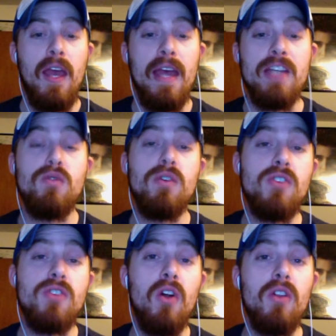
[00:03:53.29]
As a
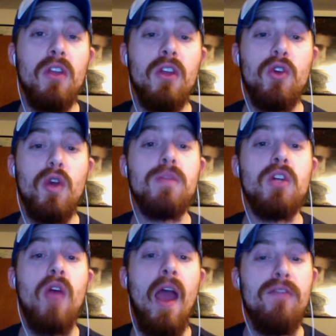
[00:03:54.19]
result,
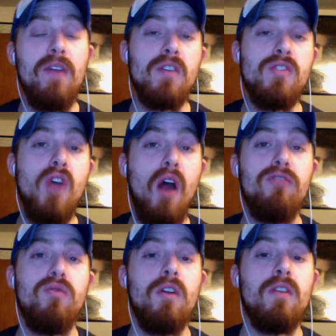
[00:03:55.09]
cryptographic
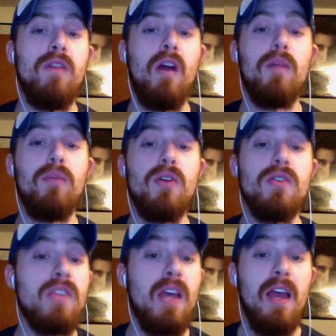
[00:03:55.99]
software
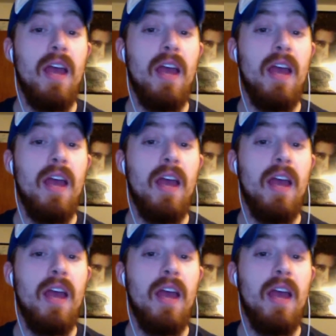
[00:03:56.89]
developers